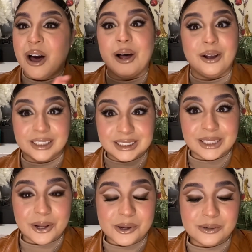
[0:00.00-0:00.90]

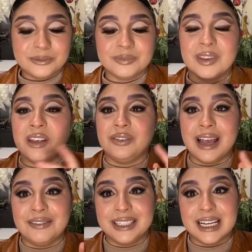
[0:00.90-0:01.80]
Also, if you
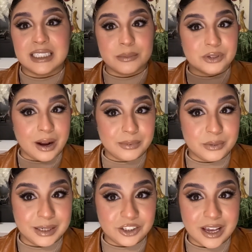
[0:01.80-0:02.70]
haven't yet subscribed to
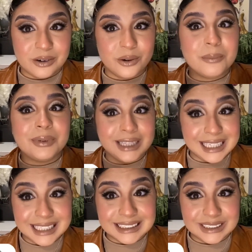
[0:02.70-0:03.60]
my channel,
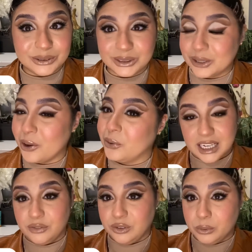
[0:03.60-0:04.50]
please do so.
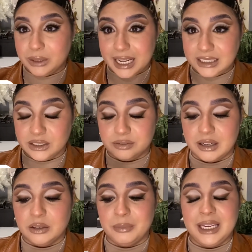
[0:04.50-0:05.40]
If you would like to
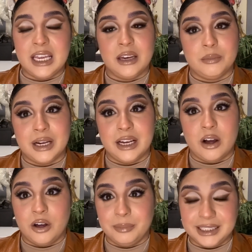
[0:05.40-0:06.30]
follow me
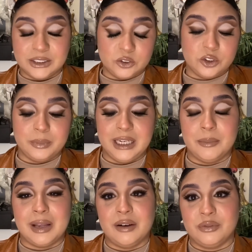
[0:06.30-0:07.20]
on my social media
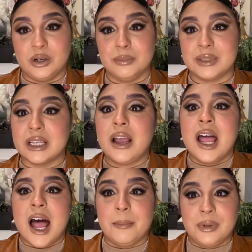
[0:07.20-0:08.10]
platforms,
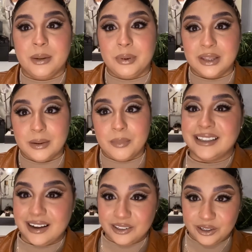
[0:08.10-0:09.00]
I'm gonna put them
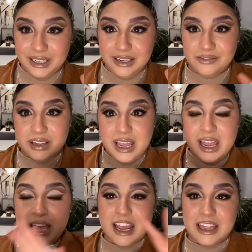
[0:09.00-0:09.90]
underneath
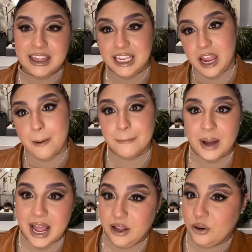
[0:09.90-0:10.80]
in the
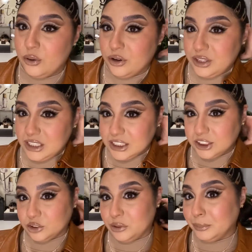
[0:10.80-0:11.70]
bio or the
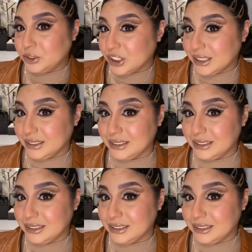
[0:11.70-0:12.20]
description.